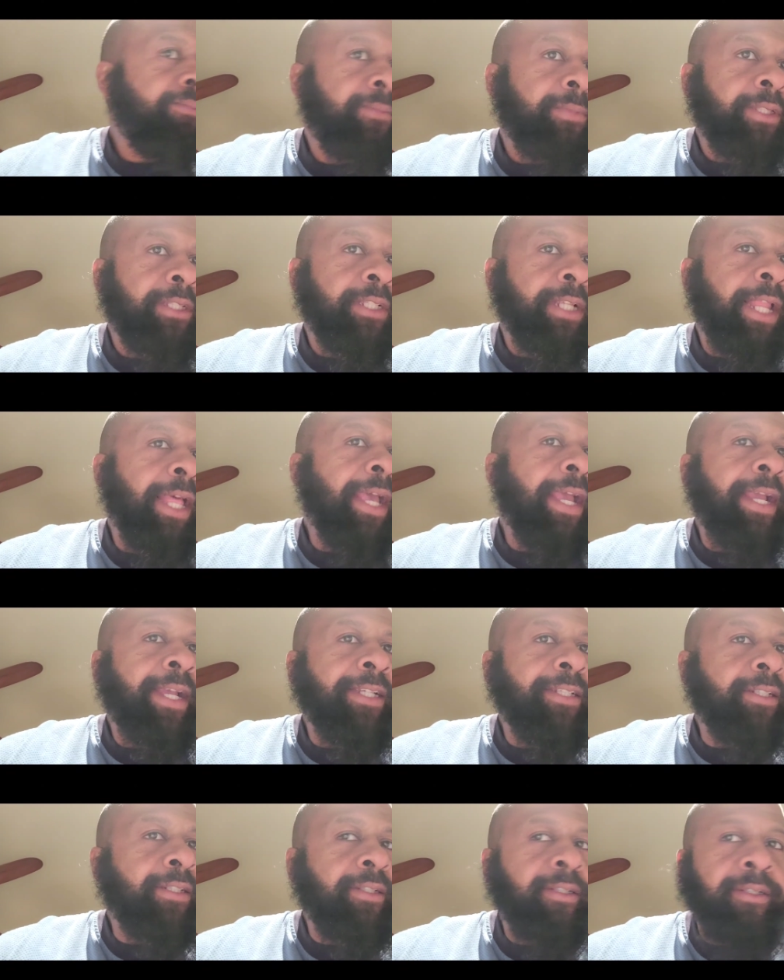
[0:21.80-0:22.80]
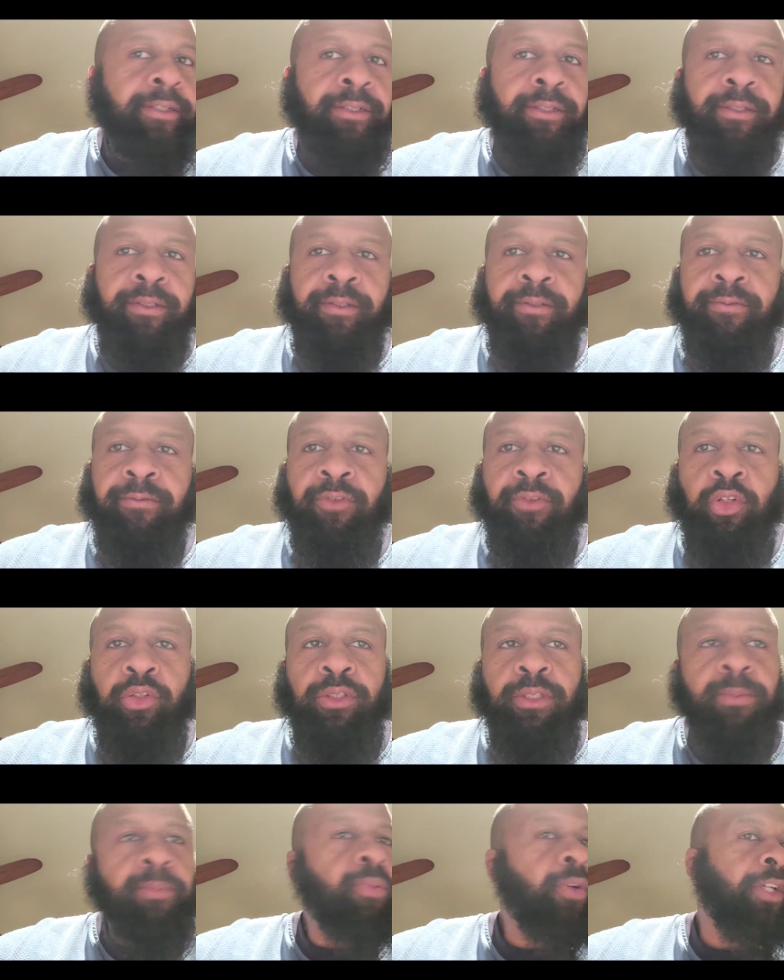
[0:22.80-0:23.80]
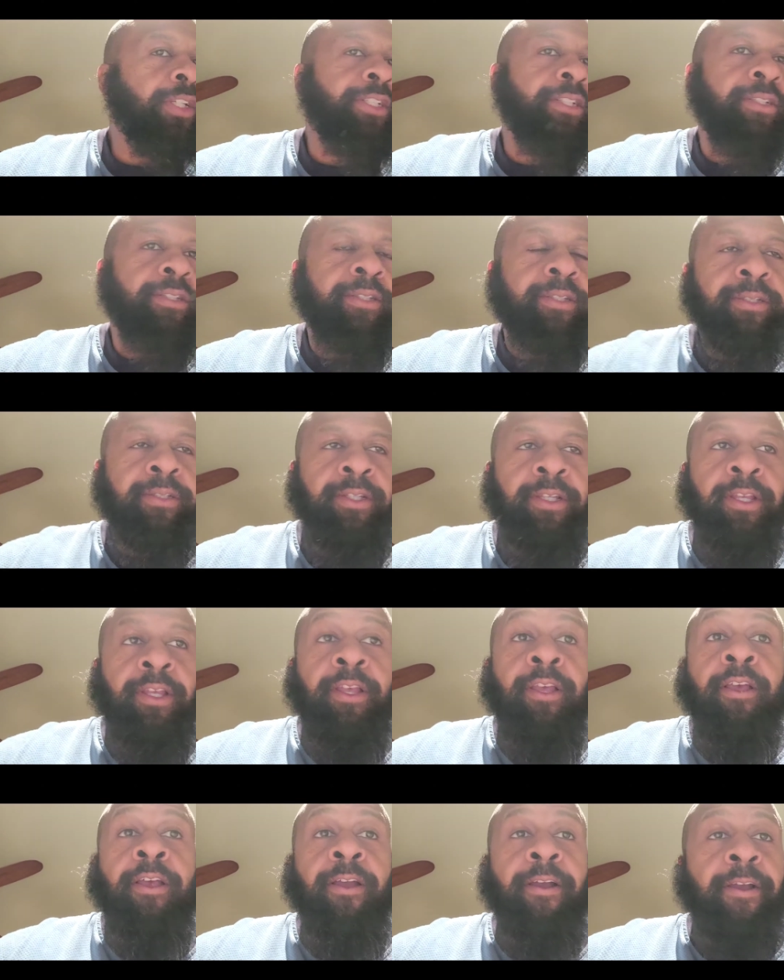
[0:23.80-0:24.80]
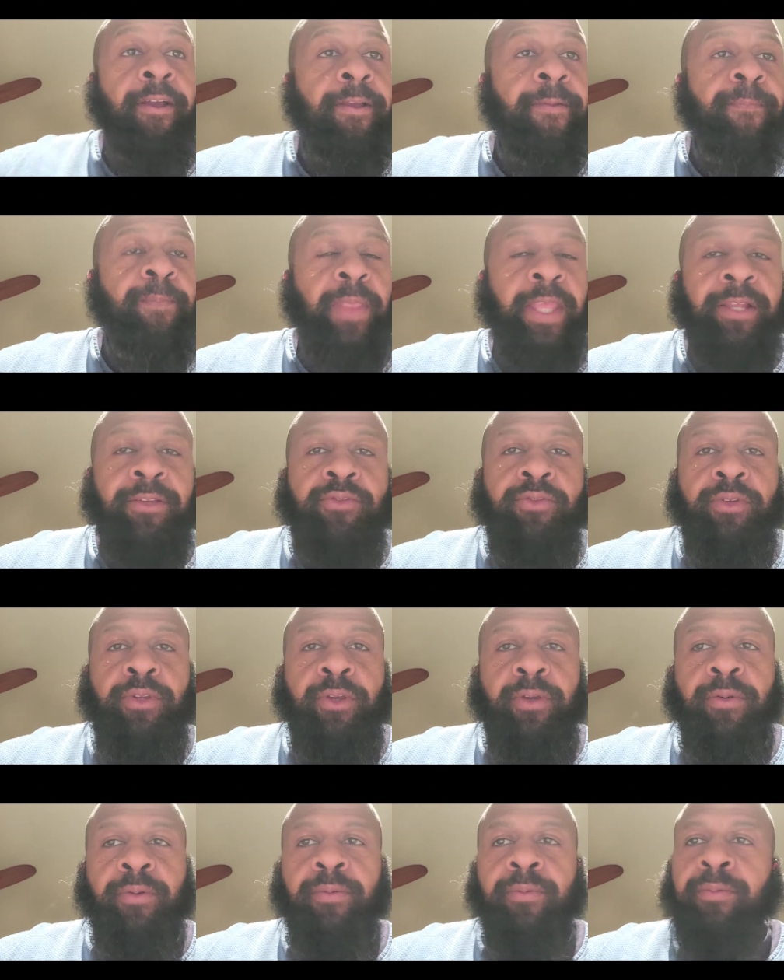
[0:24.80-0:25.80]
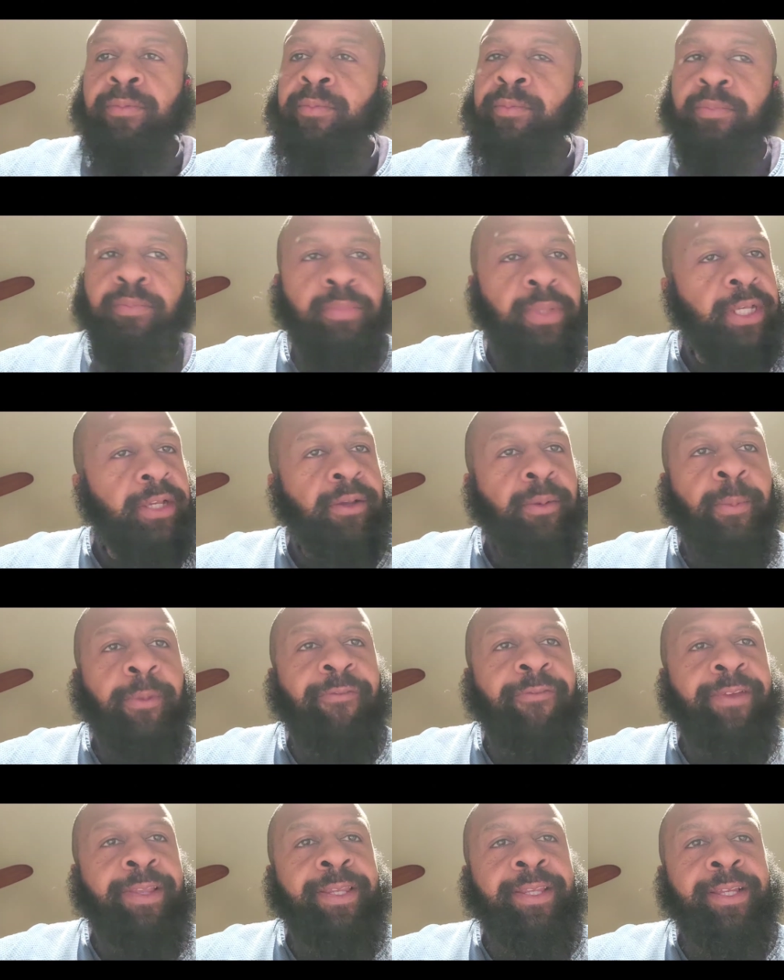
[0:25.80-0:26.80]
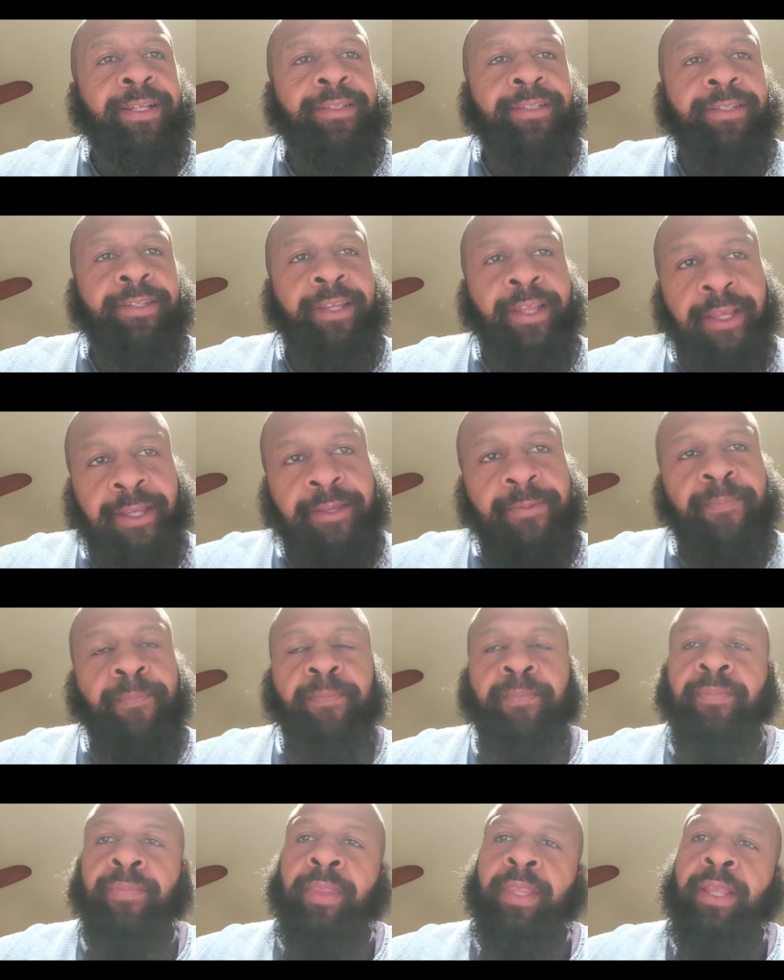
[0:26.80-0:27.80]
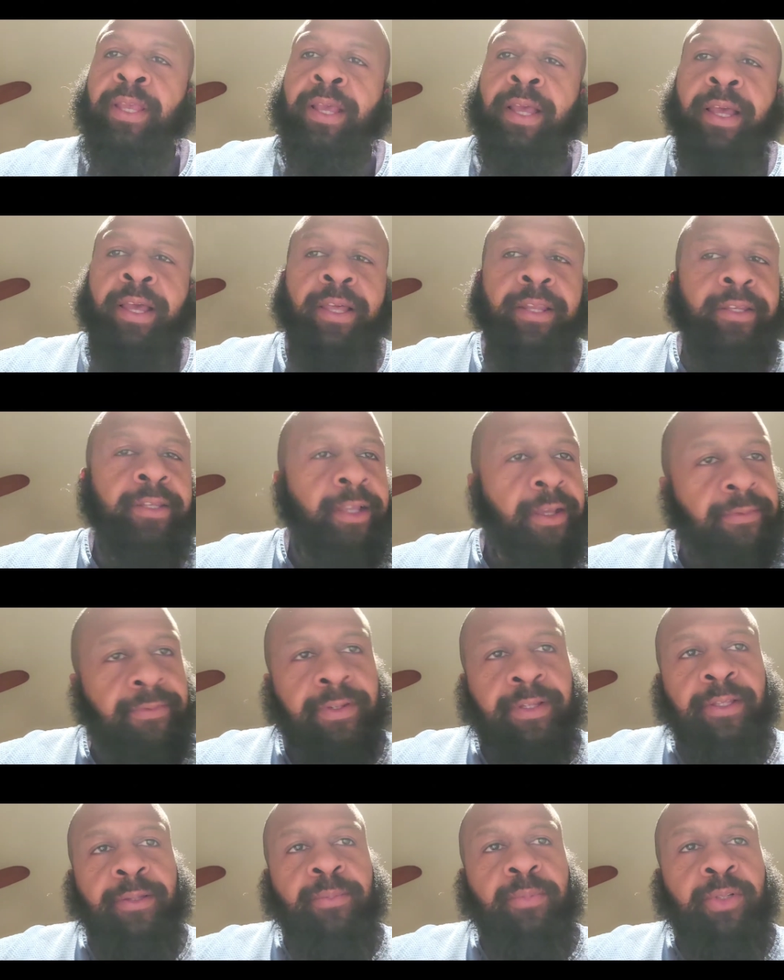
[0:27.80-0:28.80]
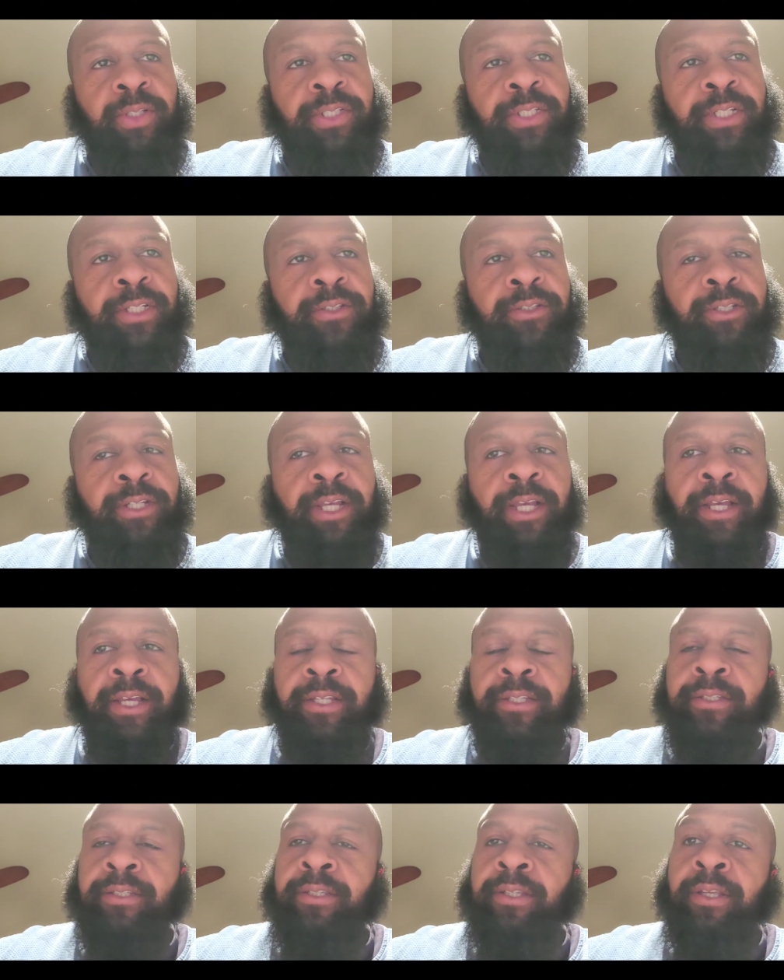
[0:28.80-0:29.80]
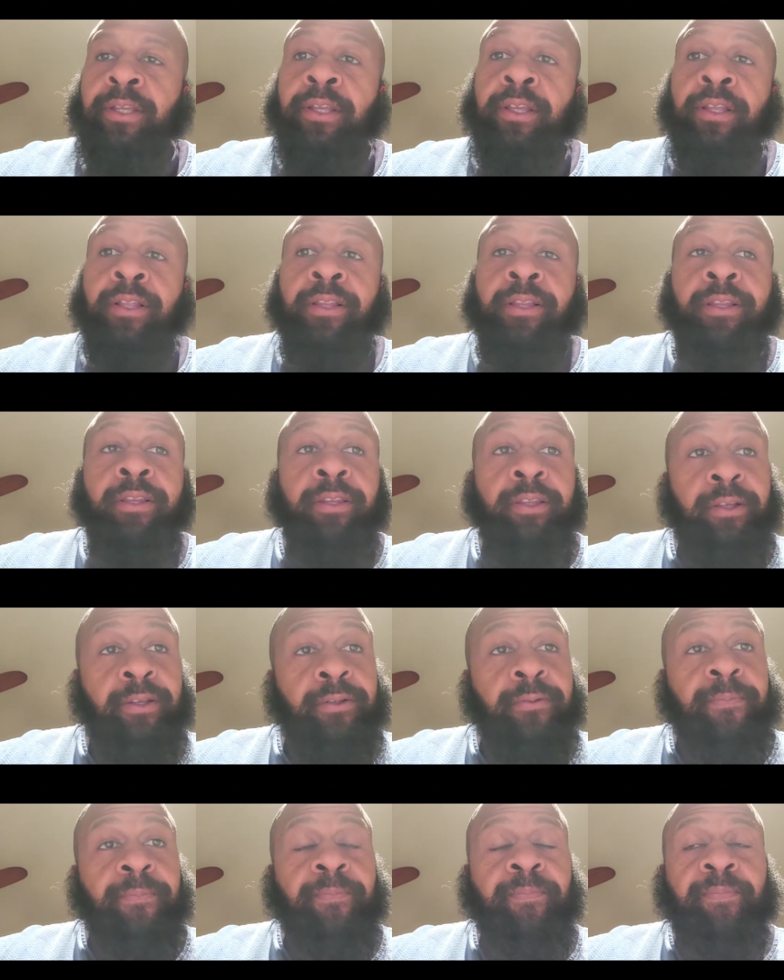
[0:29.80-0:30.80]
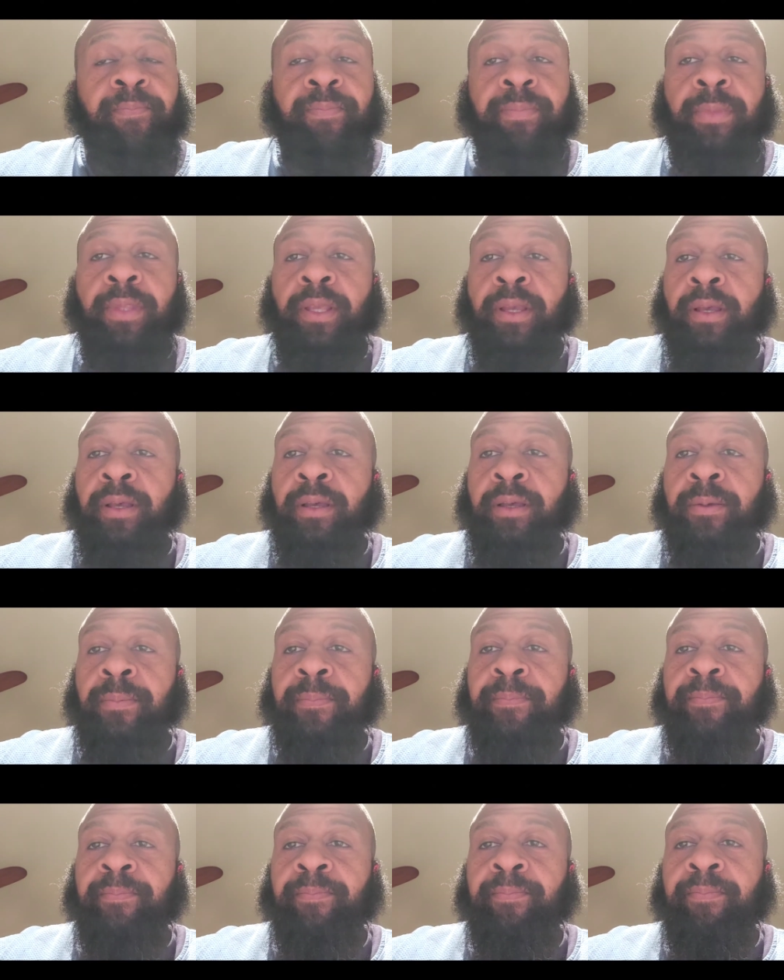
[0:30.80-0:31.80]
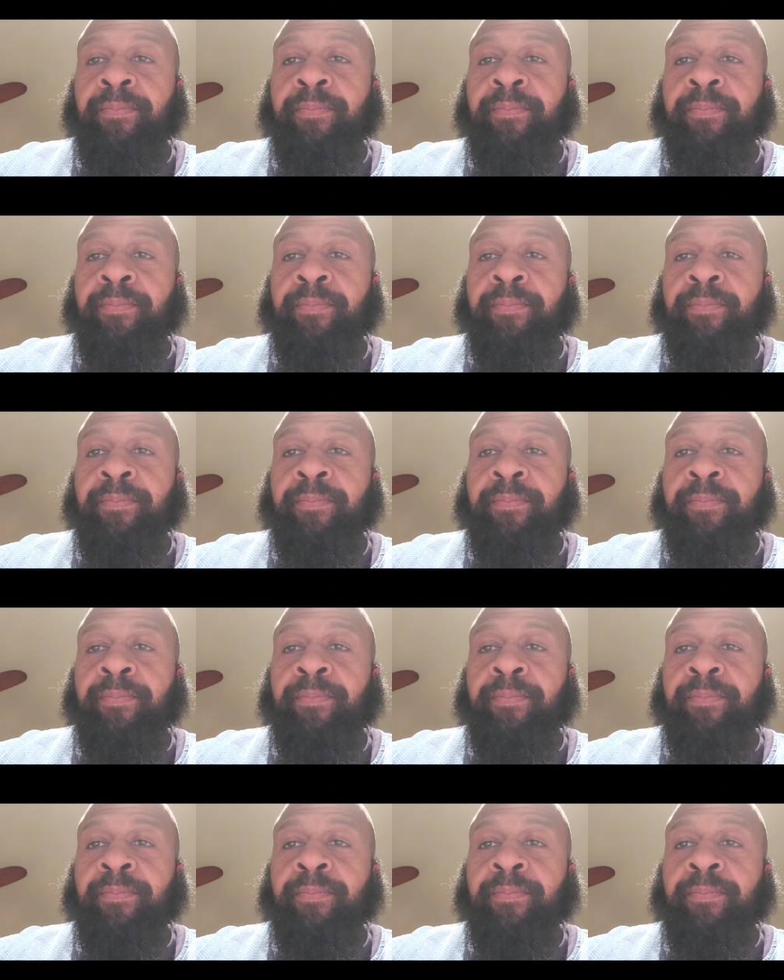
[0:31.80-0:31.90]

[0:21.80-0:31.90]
/ first impressions. All right, as you know, BIGhomie FIT-TECH's the name. I definitely appreciate you guys. Look, I'm